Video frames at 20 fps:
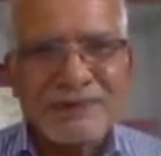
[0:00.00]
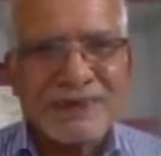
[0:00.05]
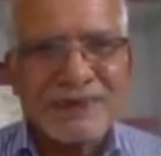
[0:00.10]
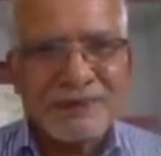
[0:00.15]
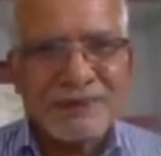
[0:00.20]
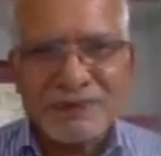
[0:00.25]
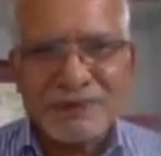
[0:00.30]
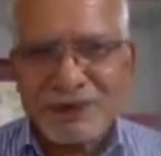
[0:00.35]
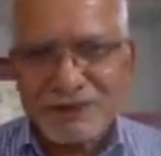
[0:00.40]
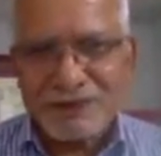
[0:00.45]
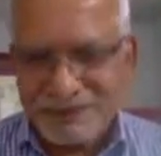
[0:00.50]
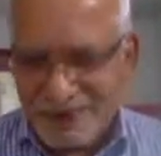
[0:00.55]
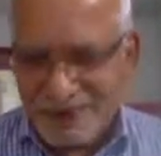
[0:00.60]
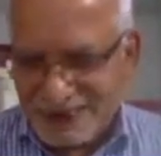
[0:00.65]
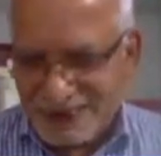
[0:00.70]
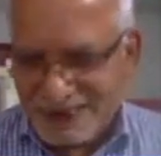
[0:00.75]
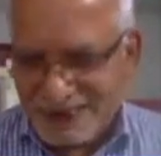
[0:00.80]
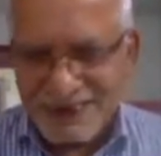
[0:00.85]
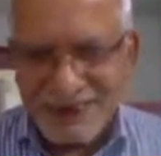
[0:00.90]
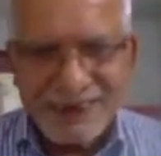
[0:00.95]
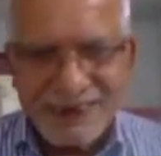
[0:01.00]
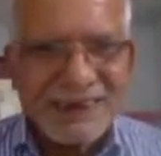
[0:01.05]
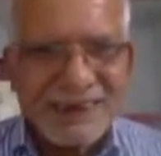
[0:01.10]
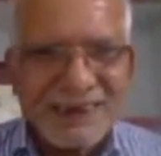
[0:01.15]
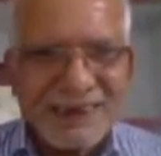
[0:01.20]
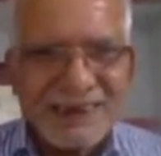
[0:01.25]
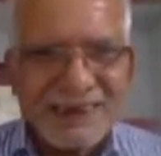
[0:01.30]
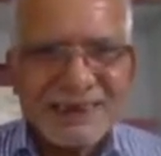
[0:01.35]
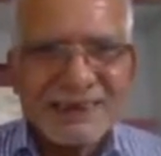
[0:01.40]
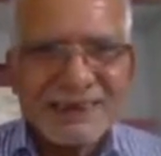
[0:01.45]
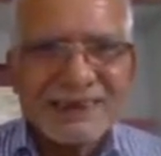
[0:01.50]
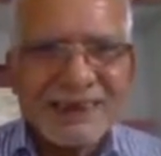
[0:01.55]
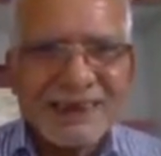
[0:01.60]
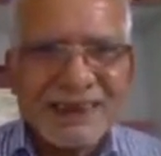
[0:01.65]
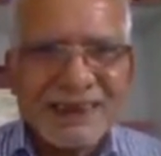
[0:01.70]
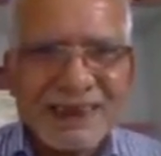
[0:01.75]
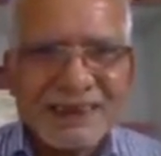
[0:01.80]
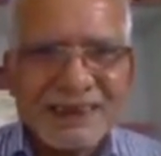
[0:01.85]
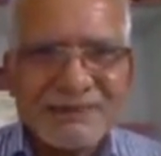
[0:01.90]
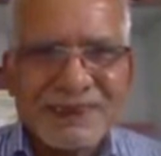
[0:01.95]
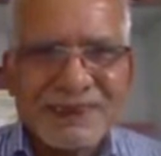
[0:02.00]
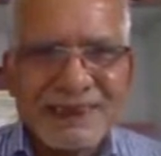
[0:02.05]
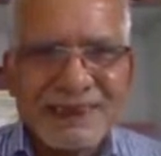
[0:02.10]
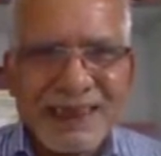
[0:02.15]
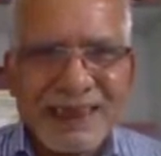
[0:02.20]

every one of us. And with